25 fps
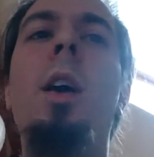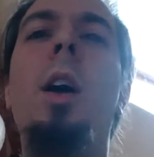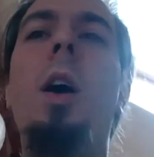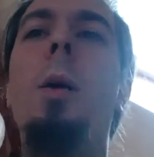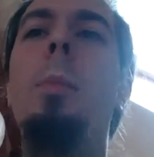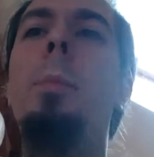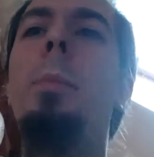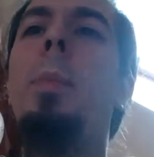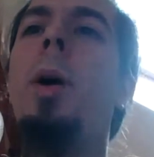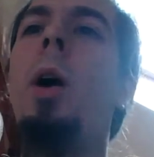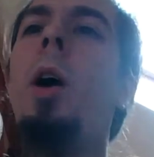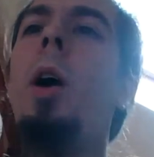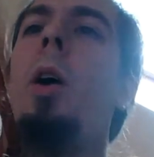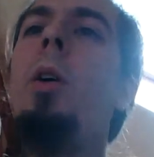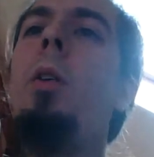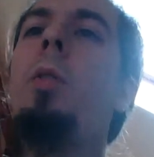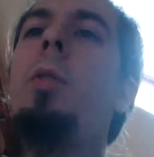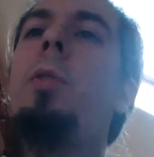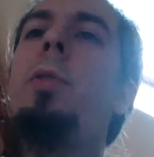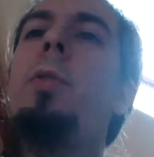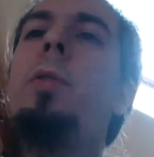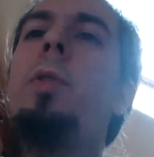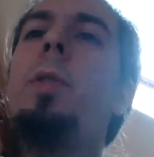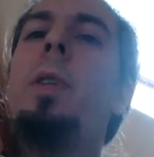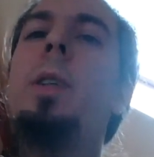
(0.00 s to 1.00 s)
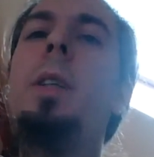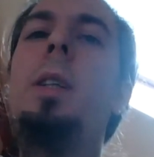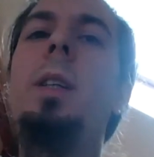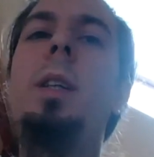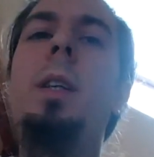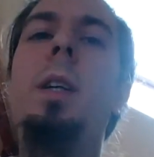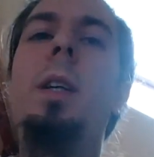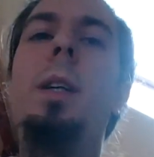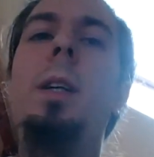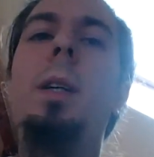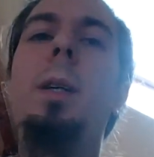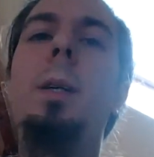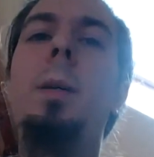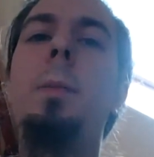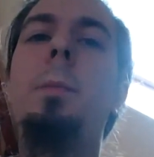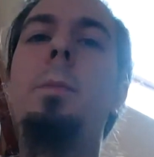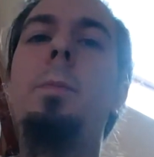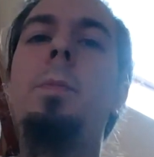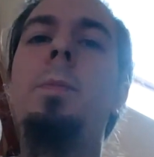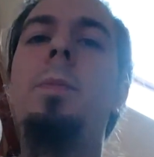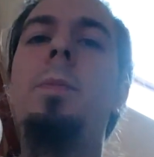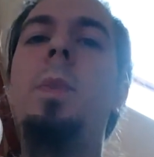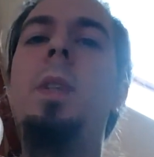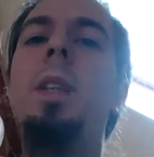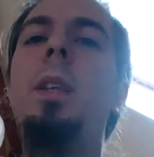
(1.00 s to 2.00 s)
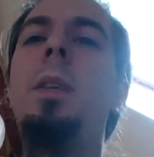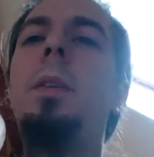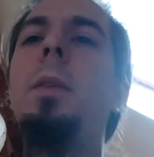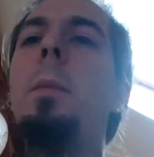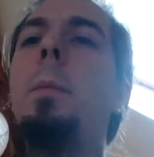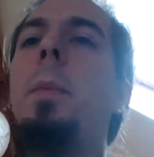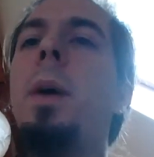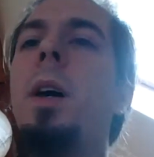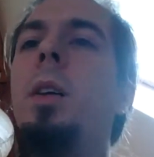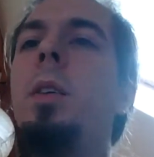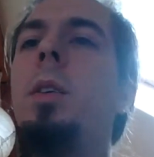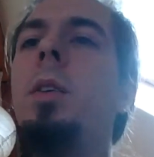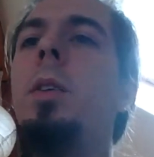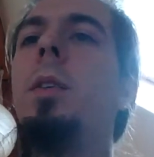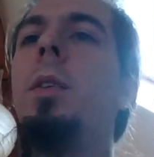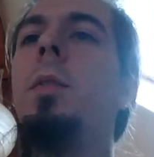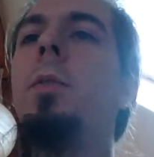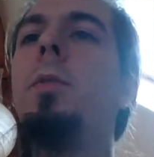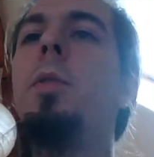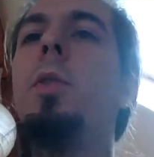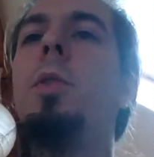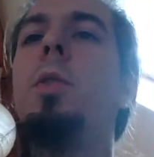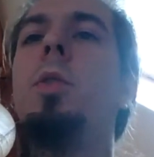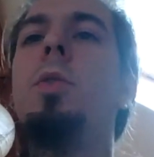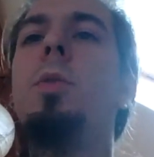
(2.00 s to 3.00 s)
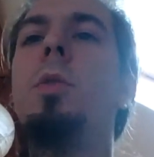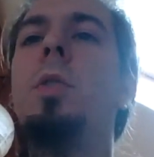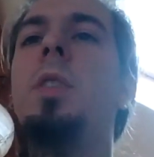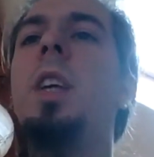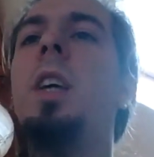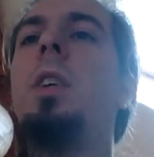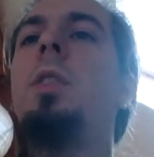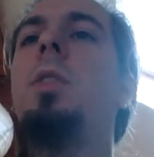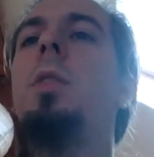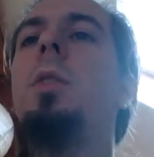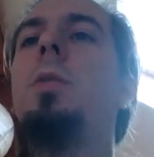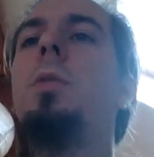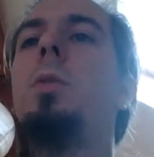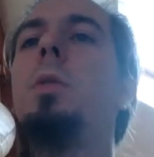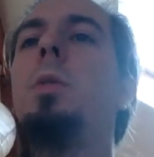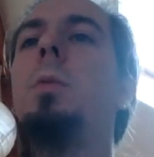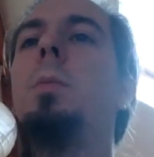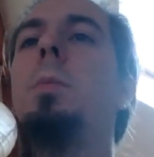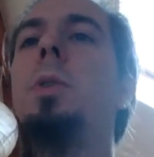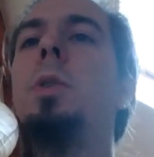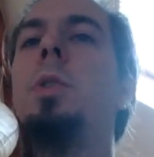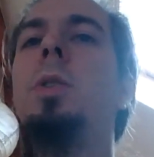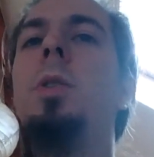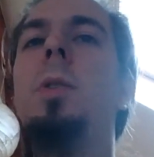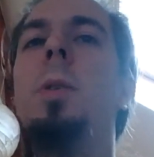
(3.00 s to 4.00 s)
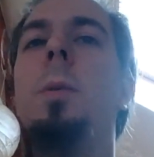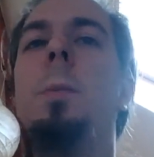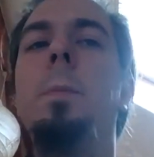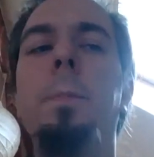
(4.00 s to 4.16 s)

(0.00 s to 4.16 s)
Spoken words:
above the demand for transaction throughput.